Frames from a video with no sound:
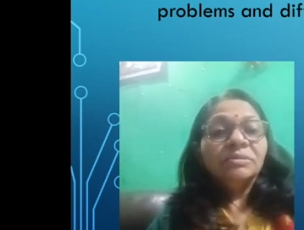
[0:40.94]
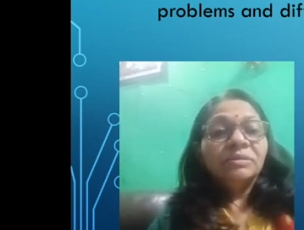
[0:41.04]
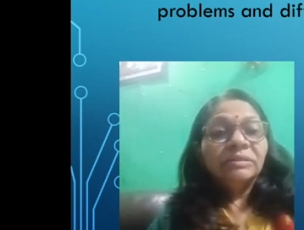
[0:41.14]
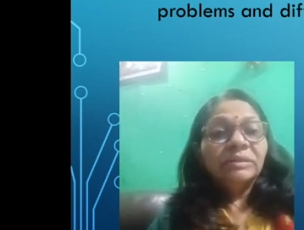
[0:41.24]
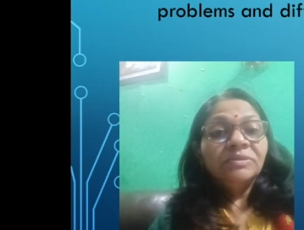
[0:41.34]

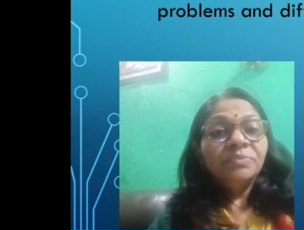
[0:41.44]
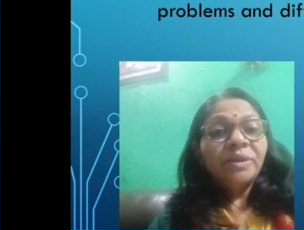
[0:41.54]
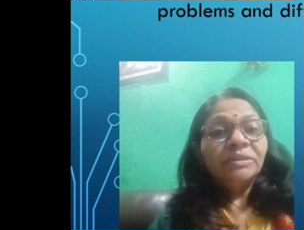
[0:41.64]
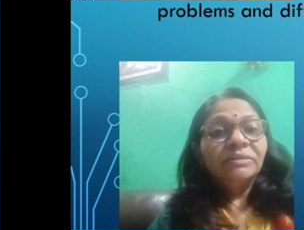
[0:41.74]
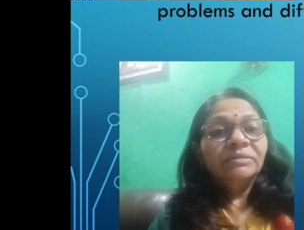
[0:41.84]
These
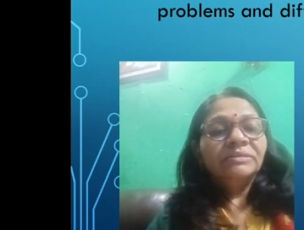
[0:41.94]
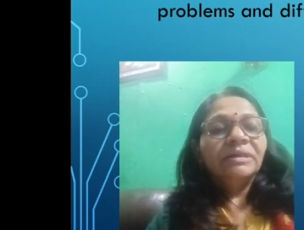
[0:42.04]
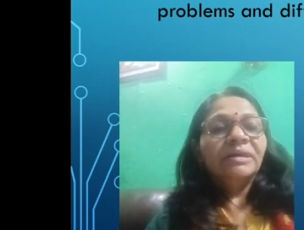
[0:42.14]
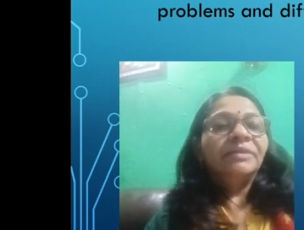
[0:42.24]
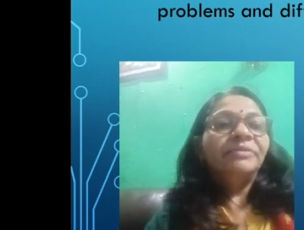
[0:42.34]
methods
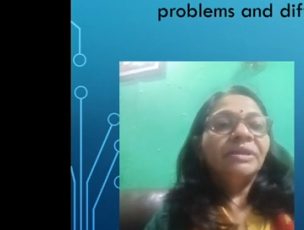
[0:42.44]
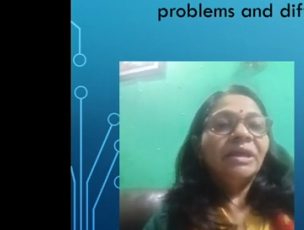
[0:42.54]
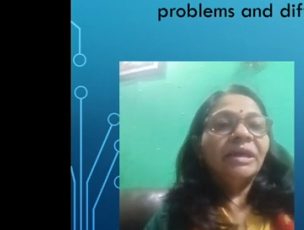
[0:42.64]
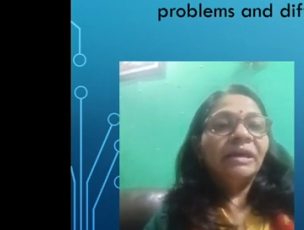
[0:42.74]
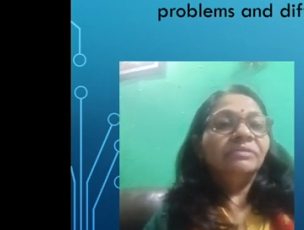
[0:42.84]
are very
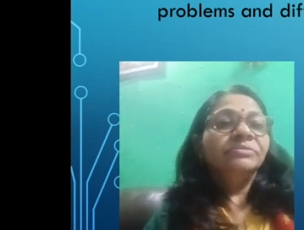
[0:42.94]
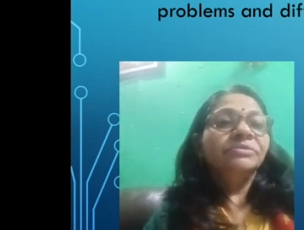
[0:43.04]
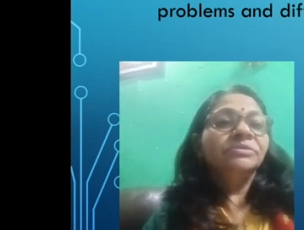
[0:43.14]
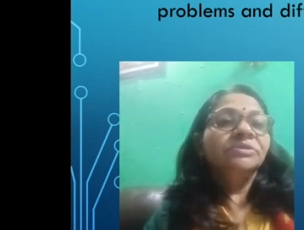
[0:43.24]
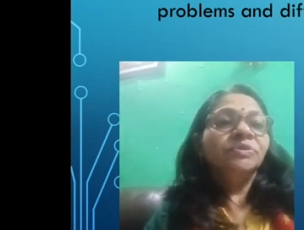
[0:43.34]

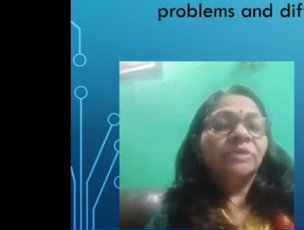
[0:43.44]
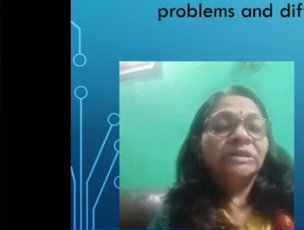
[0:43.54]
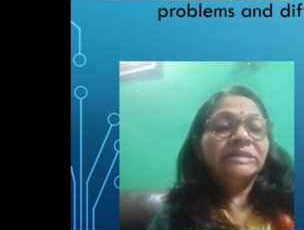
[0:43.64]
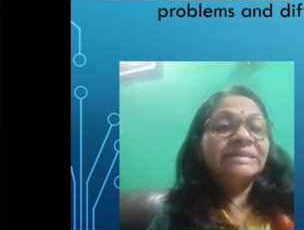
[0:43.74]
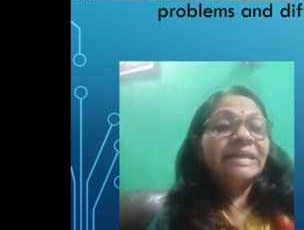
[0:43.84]
helpful to
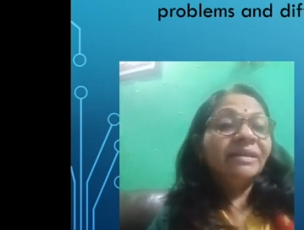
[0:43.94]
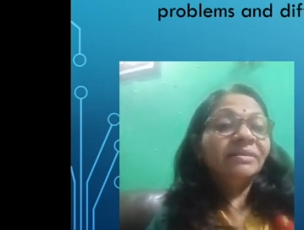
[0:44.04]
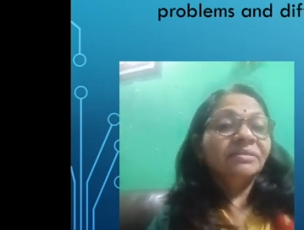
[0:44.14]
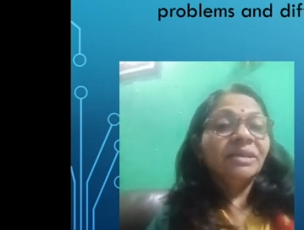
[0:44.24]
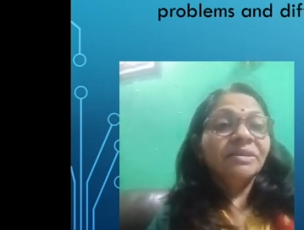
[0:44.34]
understand
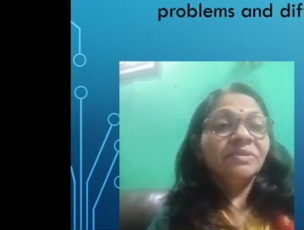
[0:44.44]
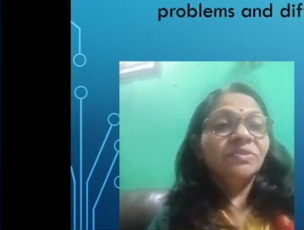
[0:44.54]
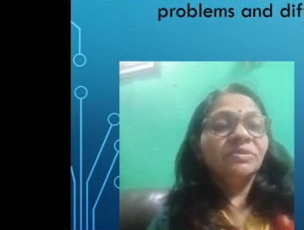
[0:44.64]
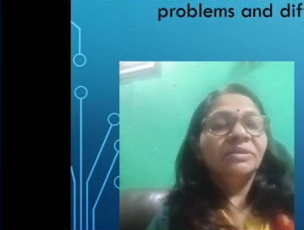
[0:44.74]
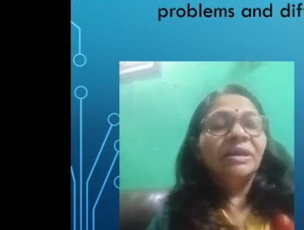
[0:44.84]
the
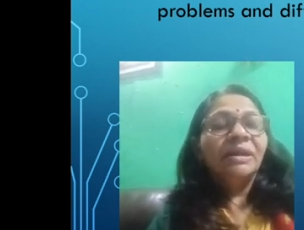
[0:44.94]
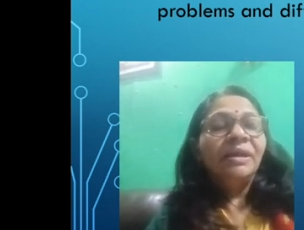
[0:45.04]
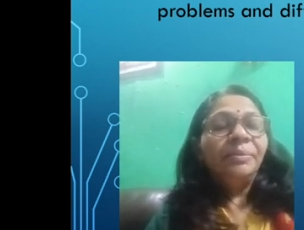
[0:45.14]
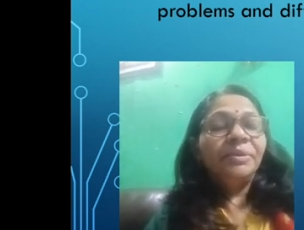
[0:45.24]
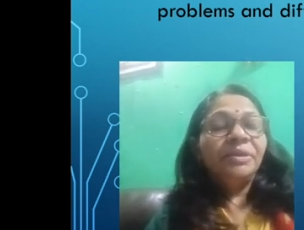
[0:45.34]
nature,
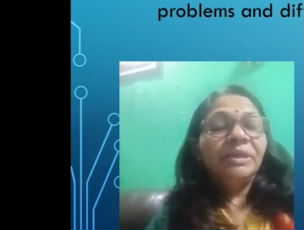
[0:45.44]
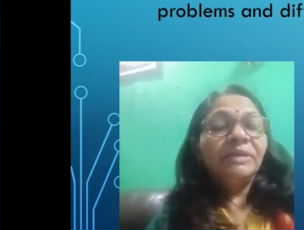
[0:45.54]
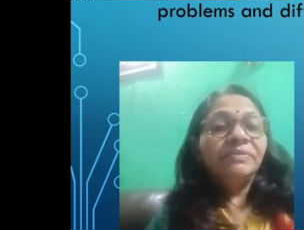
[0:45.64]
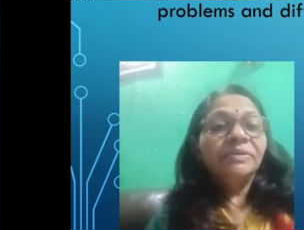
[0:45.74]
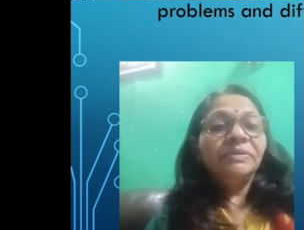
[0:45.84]

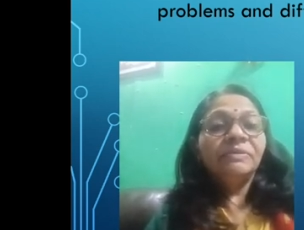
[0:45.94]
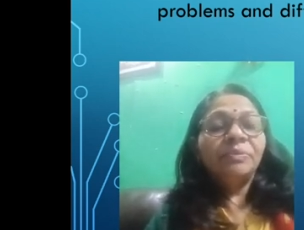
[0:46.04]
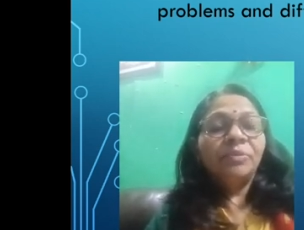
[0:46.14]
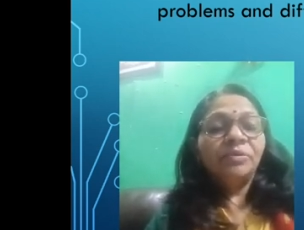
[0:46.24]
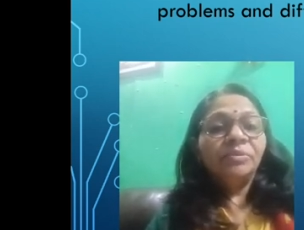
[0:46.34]
behavior,
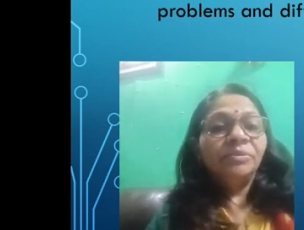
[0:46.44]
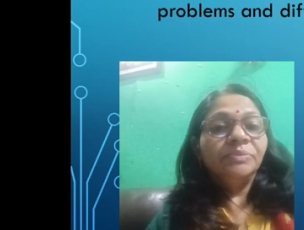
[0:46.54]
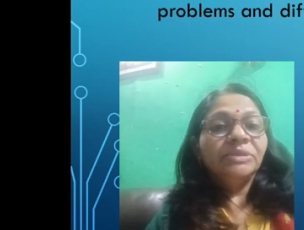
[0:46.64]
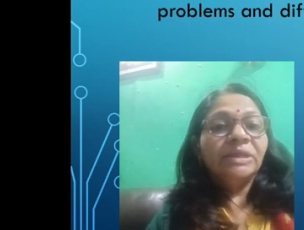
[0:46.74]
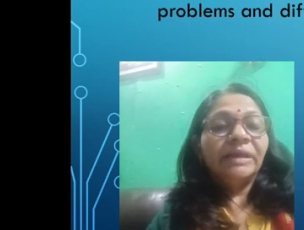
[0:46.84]

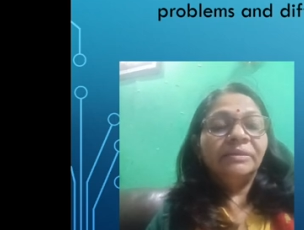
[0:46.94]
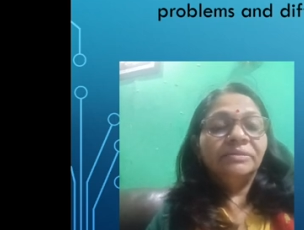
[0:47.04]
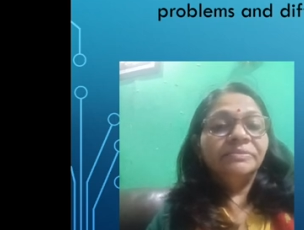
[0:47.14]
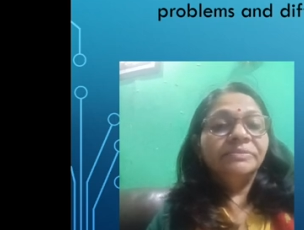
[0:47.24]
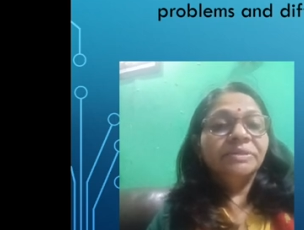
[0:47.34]
problems, and
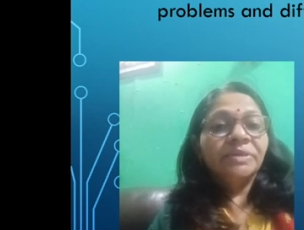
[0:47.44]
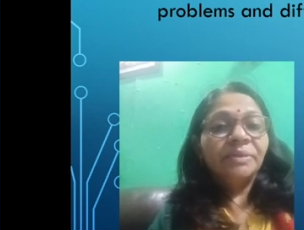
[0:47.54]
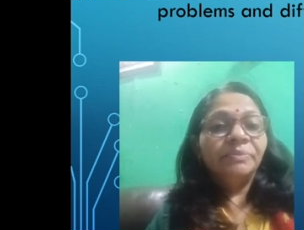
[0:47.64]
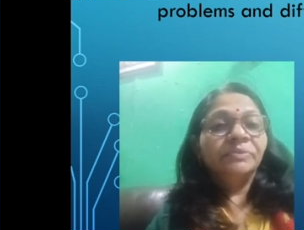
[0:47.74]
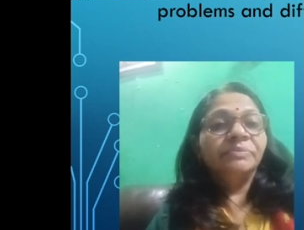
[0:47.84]
different type
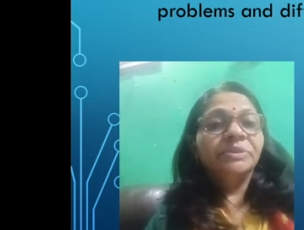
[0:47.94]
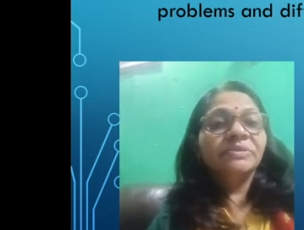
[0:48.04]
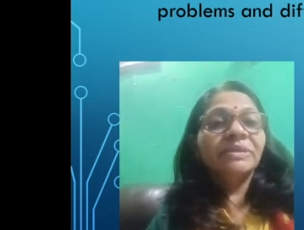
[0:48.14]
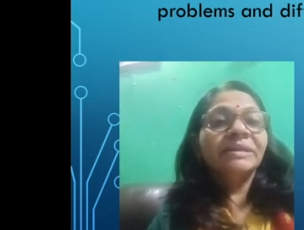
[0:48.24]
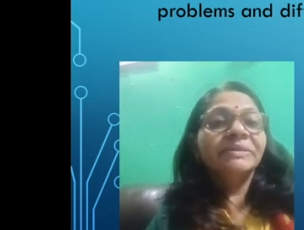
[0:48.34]
of
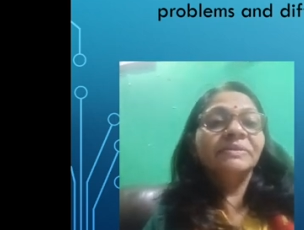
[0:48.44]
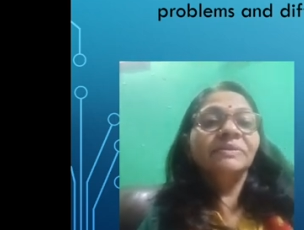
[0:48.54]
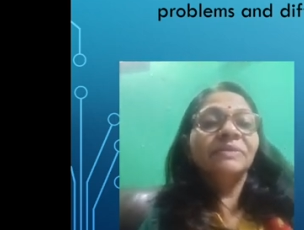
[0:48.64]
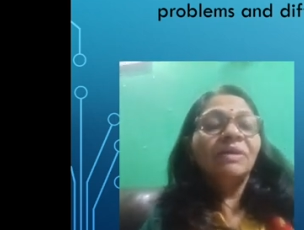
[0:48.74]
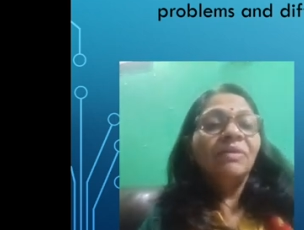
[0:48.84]

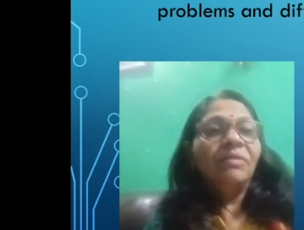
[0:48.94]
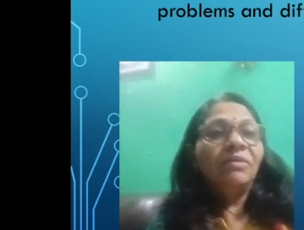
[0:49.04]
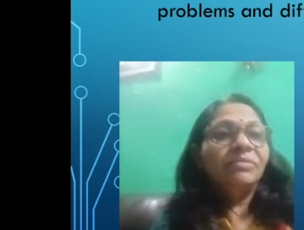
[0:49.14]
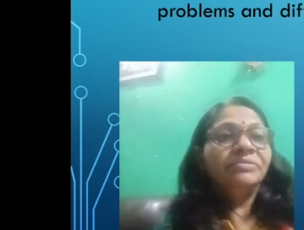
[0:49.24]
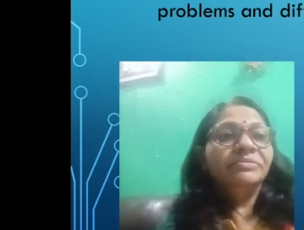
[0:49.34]
personalities
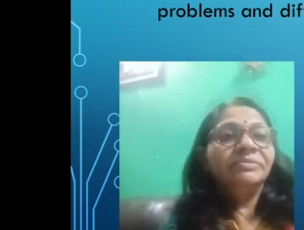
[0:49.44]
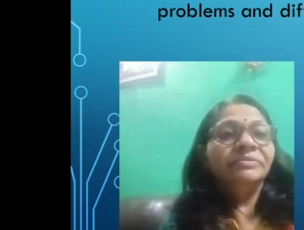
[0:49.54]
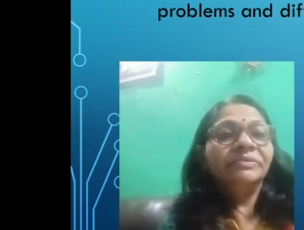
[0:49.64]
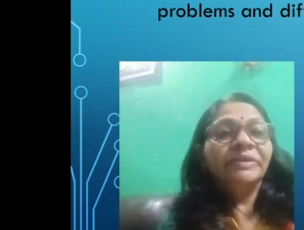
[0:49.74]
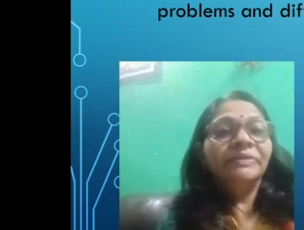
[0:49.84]
of
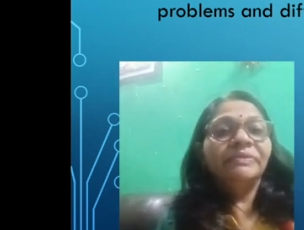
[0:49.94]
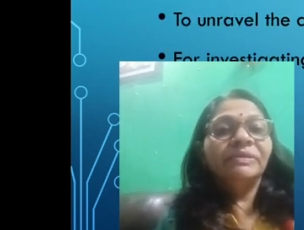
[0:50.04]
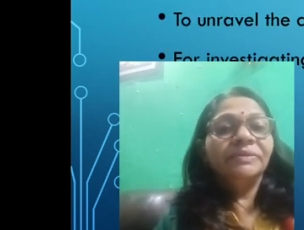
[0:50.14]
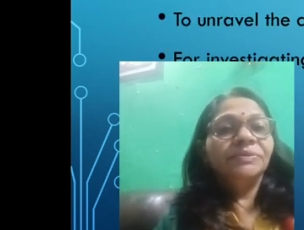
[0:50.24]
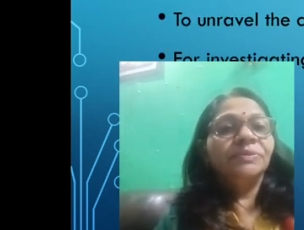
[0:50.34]
their
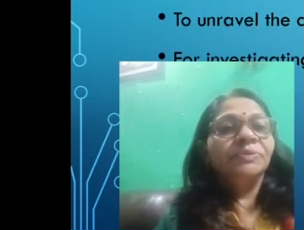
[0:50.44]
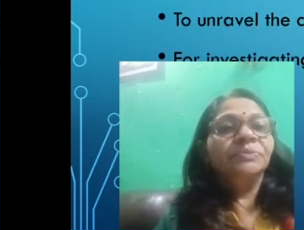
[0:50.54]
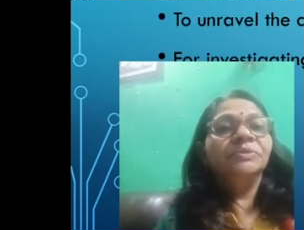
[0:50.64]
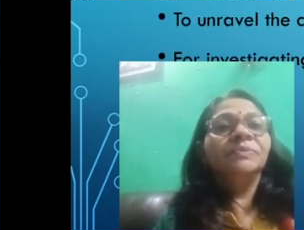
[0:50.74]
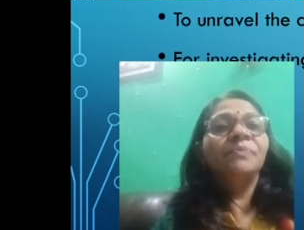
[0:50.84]
classrooms.